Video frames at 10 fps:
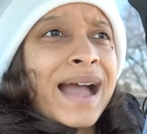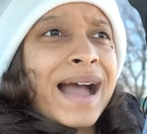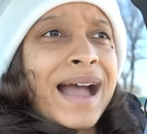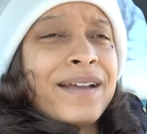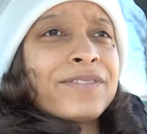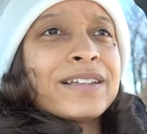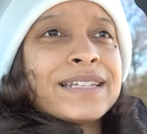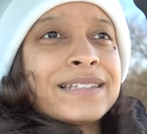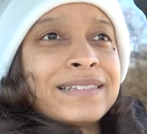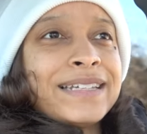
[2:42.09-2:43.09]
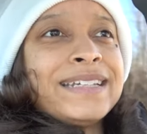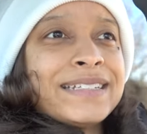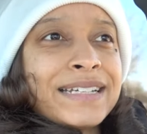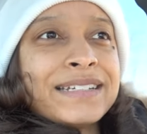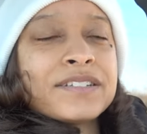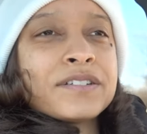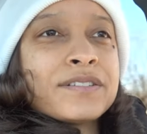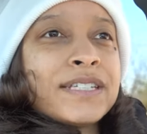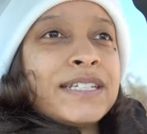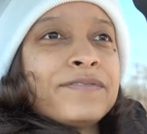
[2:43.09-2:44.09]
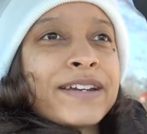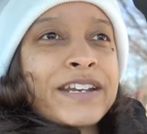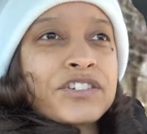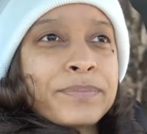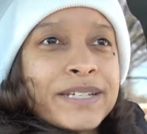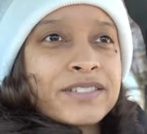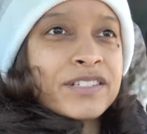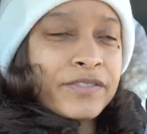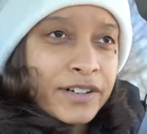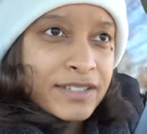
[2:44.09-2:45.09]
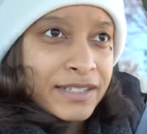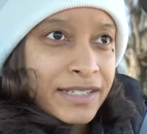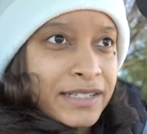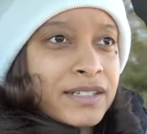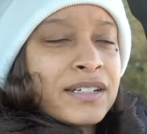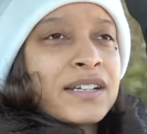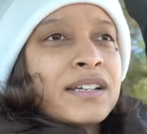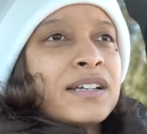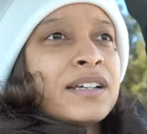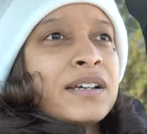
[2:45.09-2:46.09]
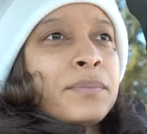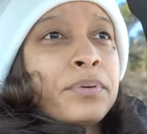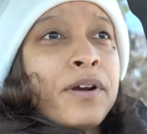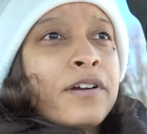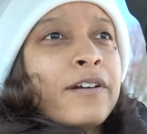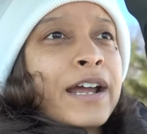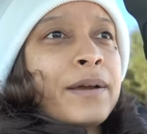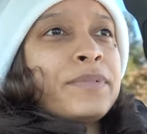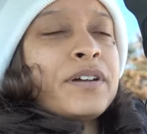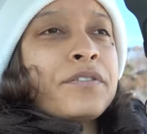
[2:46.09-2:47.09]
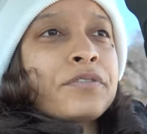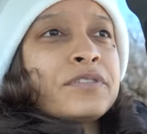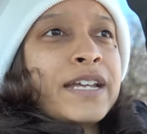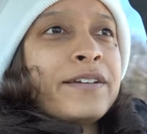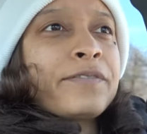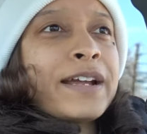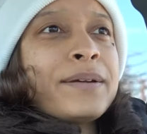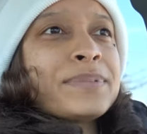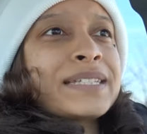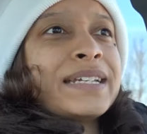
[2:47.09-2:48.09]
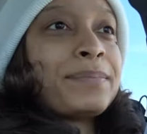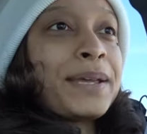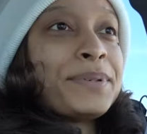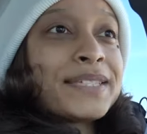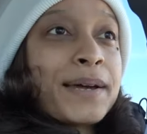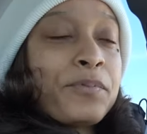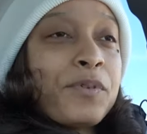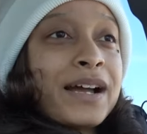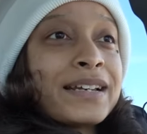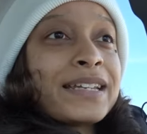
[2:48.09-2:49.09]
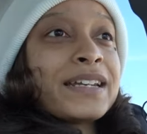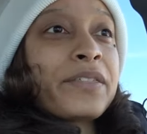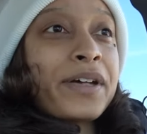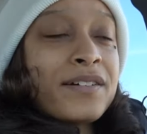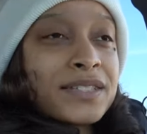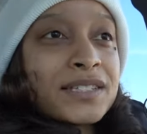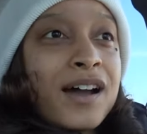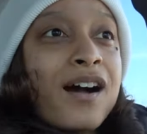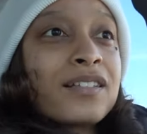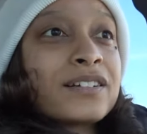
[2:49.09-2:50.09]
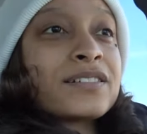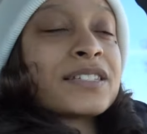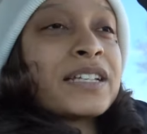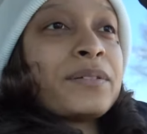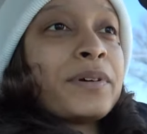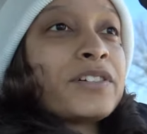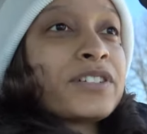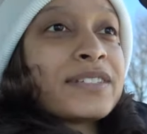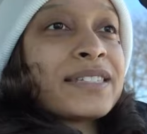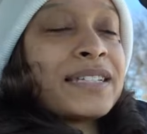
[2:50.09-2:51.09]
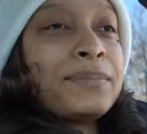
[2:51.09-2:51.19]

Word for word: I really leaned into the Financial Peace University program, you know, through Dave Ramsey. Baby step one, get $1,000 in emergency